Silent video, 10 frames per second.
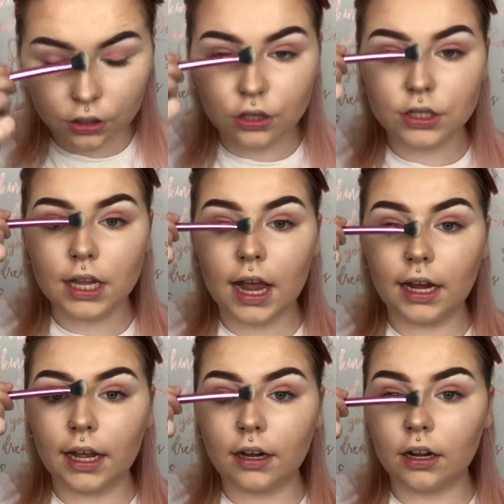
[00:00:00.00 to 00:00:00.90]
use
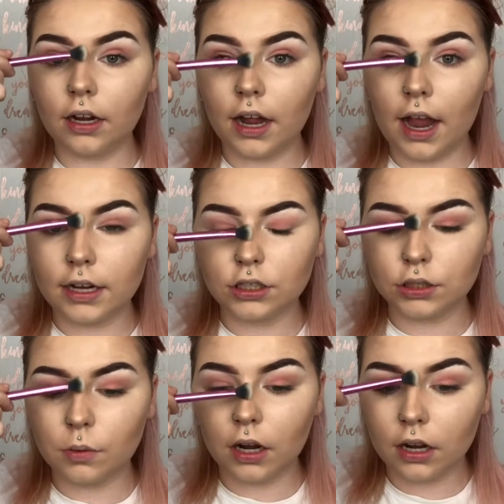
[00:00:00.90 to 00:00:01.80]
highlighter and
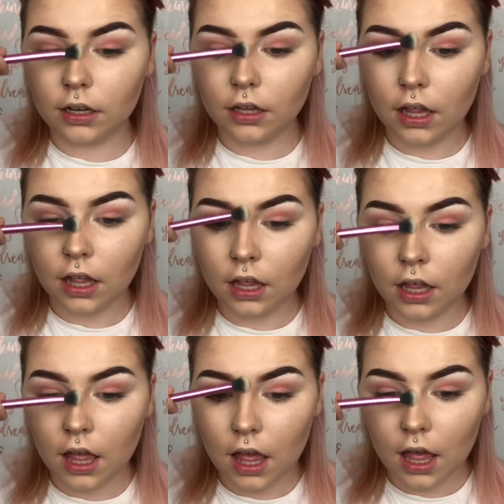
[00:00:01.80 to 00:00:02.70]
just want
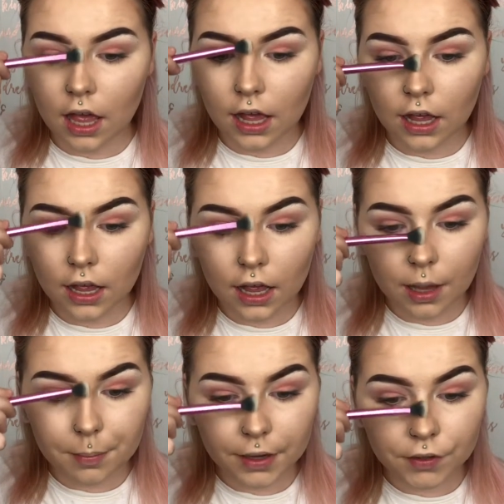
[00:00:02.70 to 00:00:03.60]
a
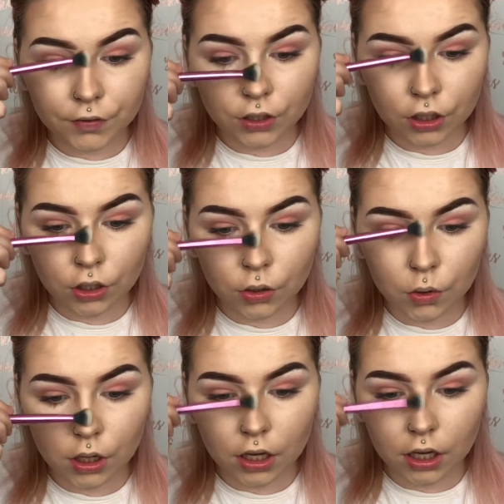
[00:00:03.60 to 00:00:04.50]
bit of a
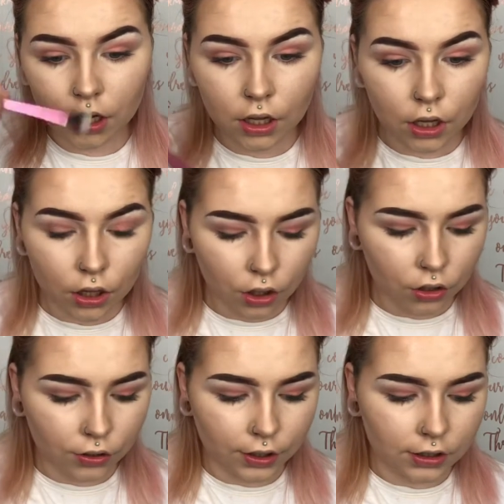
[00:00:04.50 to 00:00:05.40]
glow,
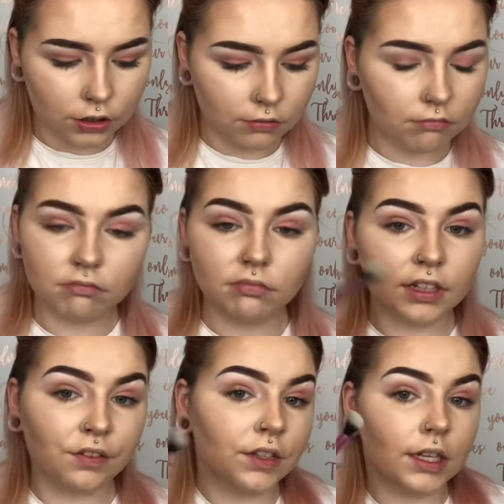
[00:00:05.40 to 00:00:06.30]
you could
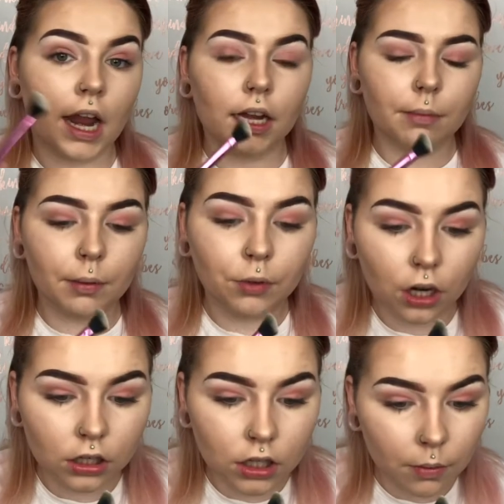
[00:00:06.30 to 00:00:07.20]
lift a tiny bit of
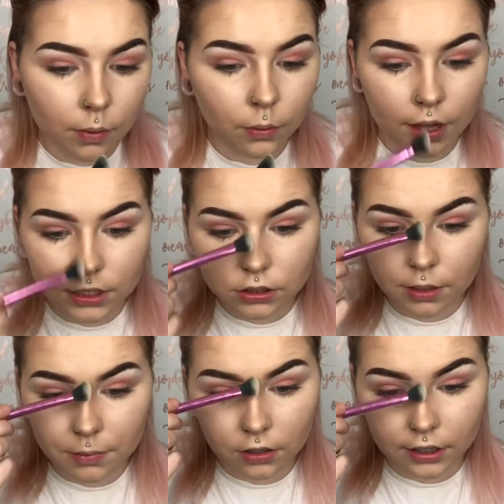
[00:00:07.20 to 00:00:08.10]
product up and
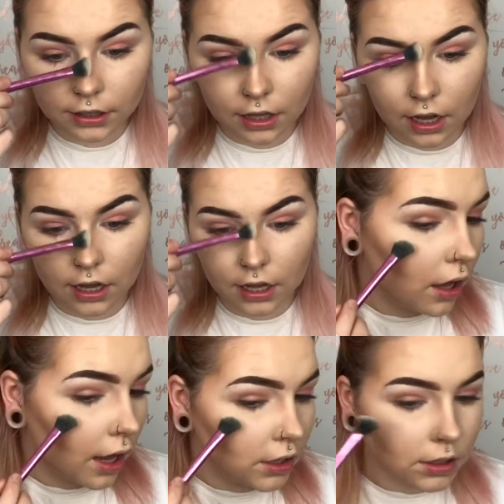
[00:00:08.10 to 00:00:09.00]
swipe it on like that.
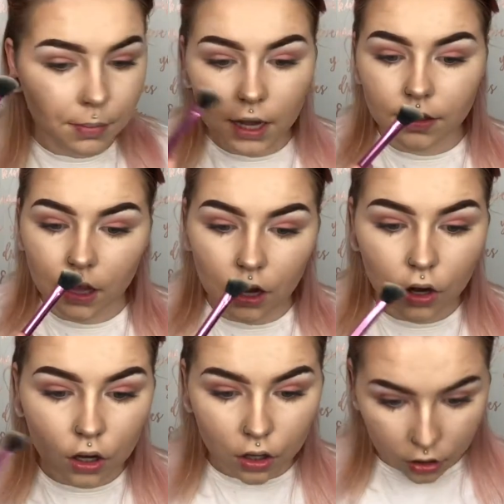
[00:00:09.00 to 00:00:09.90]
I just apply that
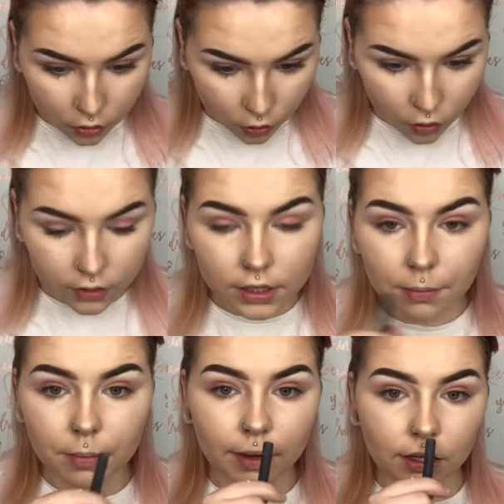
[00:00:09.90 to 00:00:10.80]
on the tip
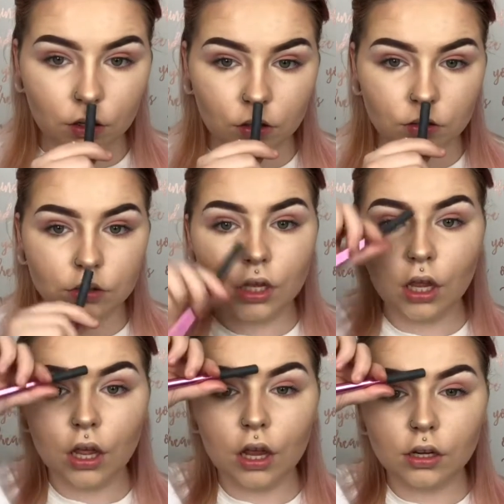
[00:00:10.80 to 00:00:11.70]
of my nose,
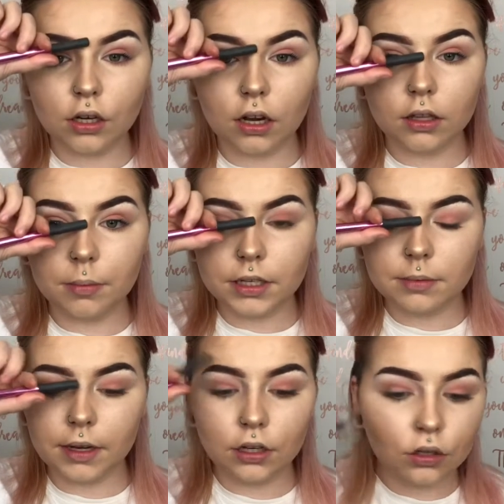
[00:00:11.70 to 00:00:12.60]
down the bridge of
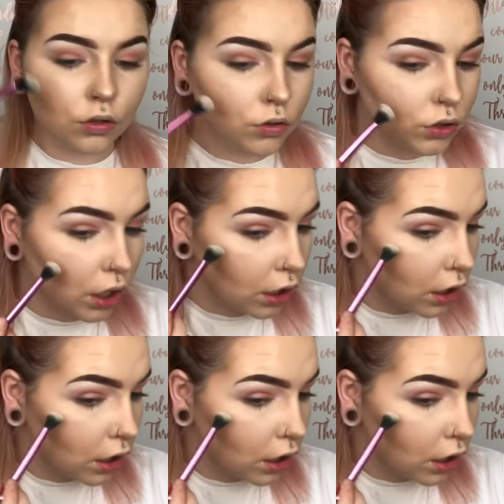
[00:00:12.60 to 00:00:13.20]
my nose,